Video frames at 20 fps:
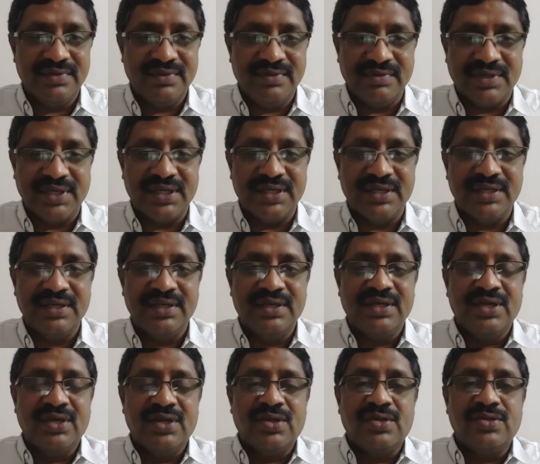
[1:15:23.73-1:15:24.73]
Okay.
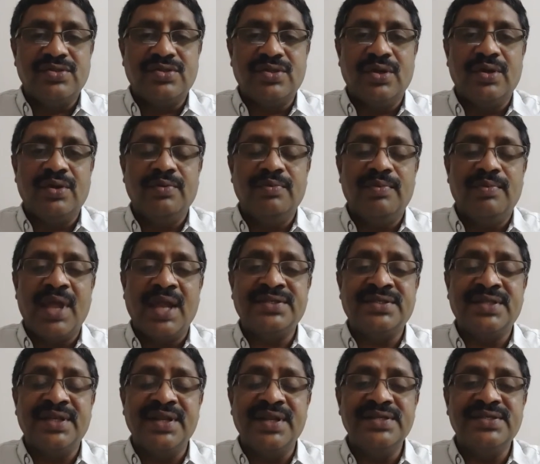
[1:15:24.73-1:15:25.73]
So
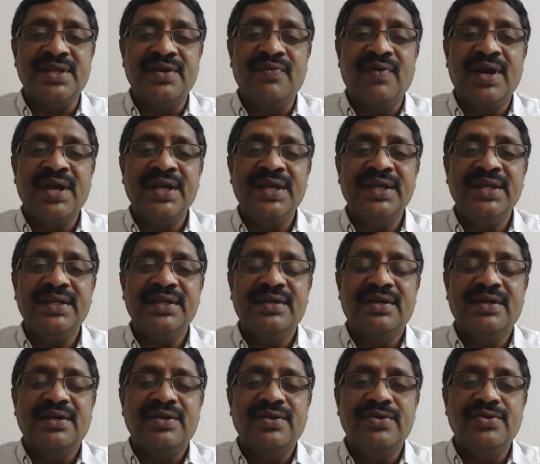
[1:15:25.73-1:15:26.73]
that's the reason why
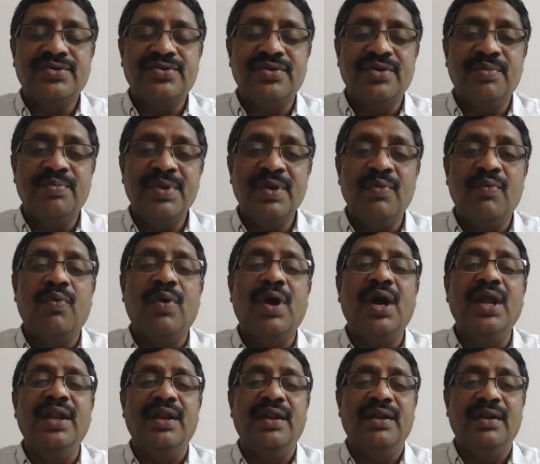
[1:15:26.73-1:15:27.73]
you should be
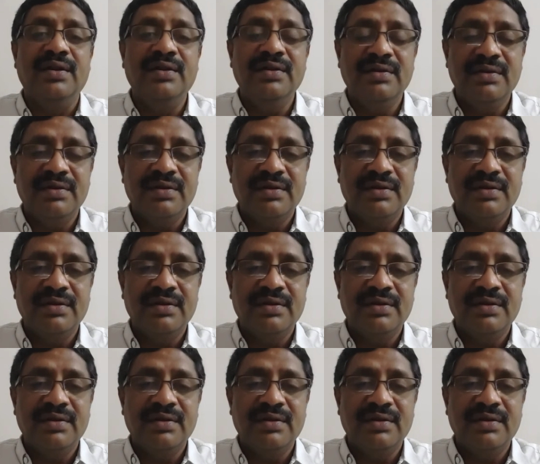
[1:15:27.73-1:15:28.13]
one